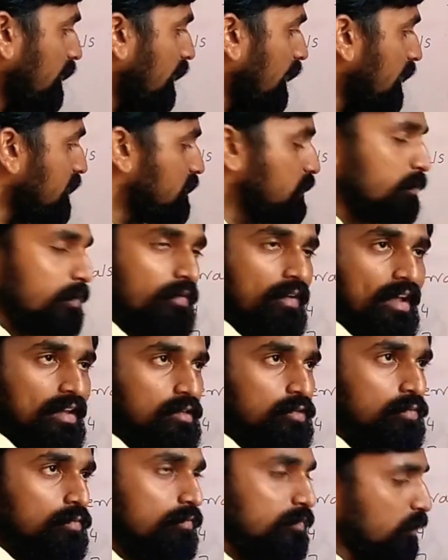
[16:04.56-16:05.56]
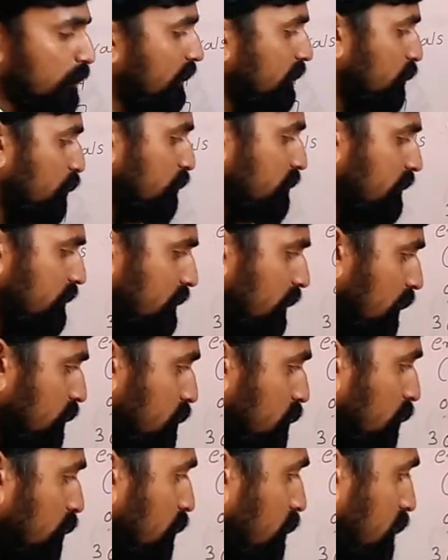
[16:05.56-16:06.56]
assumed value. You can choose this
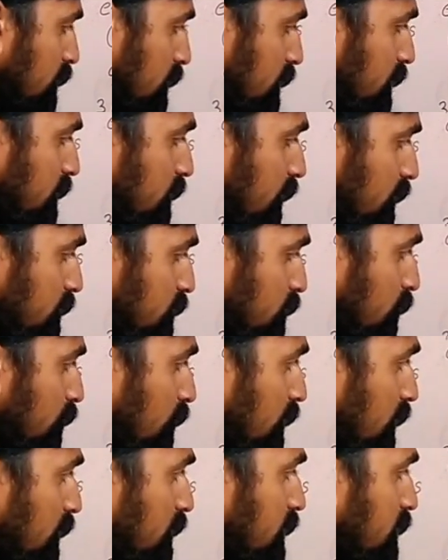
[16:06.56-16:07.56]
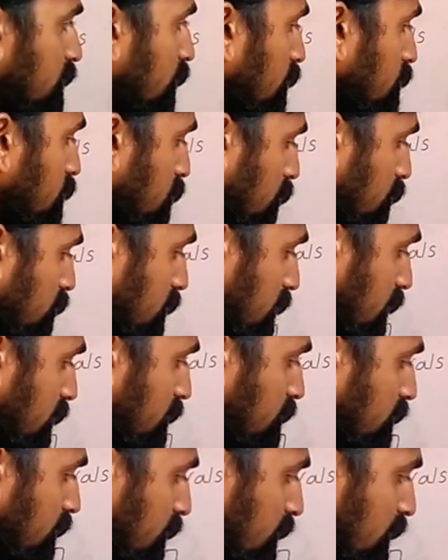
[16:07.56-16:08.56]
also, this also, this also,
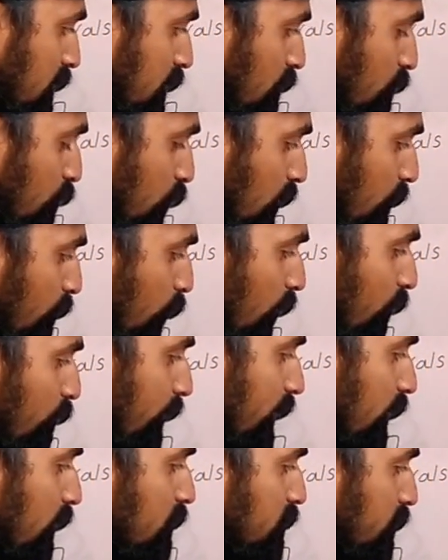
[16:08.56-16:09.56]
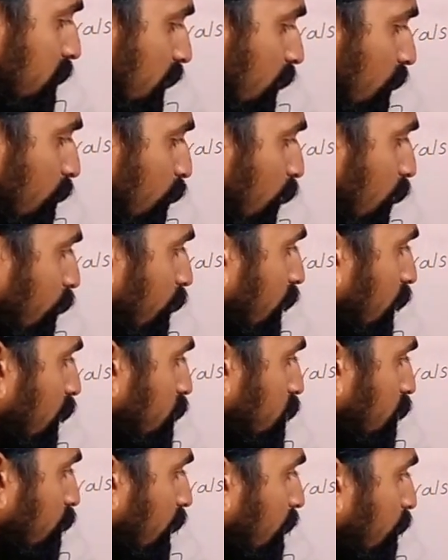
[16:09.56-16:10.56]
this 14.5 also, 11.5
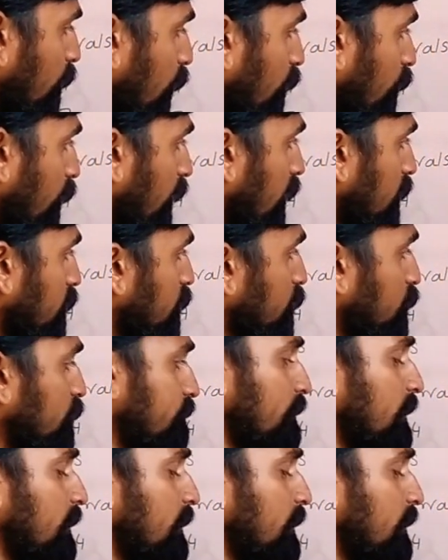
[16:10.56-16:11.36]
also, 5.5 also.